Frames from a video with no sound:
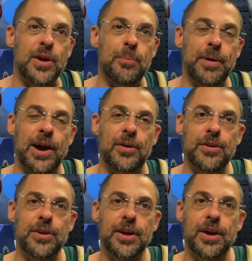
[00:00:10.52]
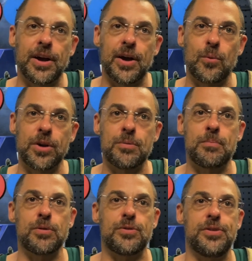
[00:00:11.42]
about one of the
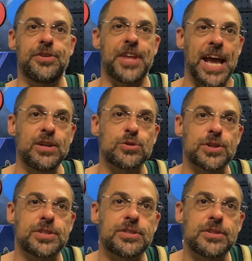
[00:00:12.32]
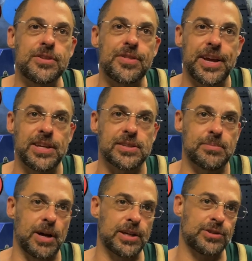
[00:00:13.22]
most dangerous things
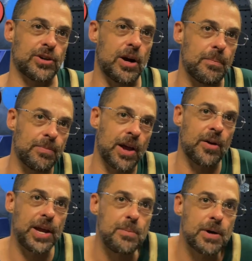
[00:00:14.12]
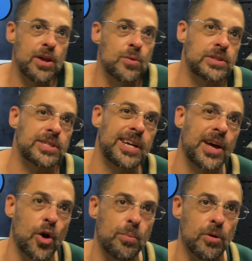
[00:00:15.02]
in my shop. Now, anybody who wants to
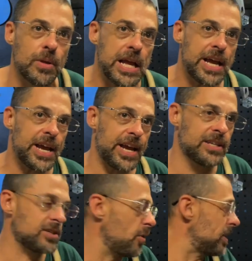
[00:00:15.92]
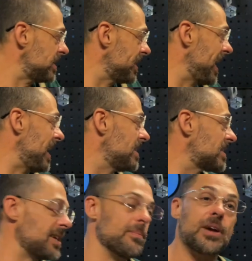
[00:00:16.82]
cut opal is going to need
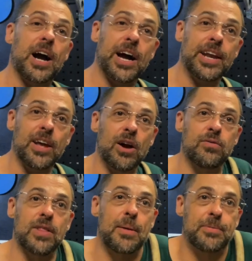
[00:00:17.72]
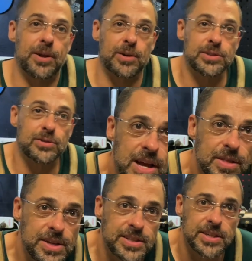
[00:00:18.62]
some kind of lapidary saw.
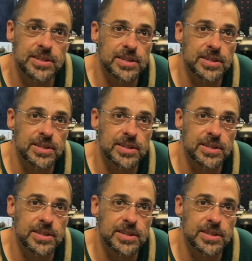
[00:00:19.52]
This is